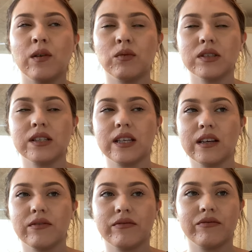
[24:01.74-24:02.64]
we'll see
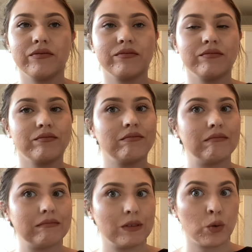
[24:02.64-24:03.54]
if
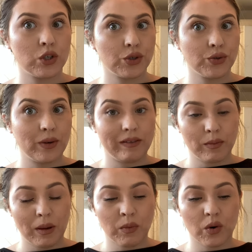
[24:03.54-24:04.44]
we're screwed, we have to
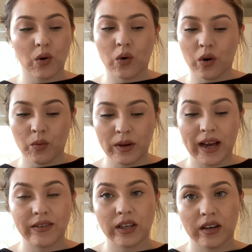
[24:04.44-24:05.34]
pay more, or we
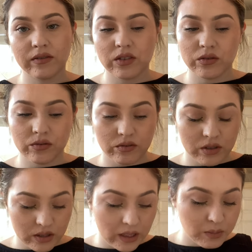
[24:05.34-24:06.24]
have enough to
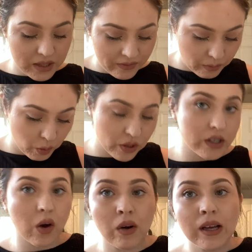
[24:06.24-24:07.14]
just keep saving more.
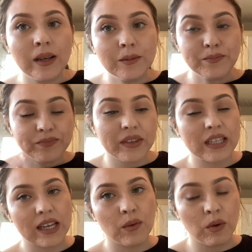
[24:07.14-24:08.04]
So that's
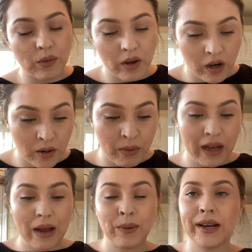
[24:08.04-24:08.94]
kind of what we are. But
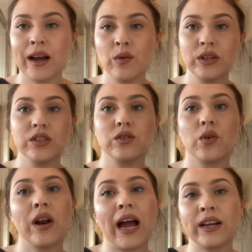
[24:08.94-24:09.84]
right now with the
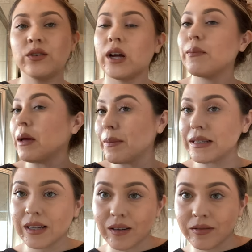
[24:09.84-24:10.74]
store, I do not pay
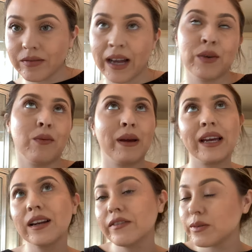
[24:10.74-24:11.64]
myself. I don't make
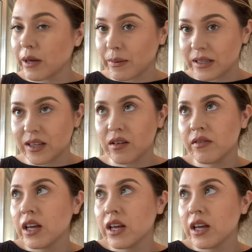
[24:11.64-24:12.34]
enough to pay myself.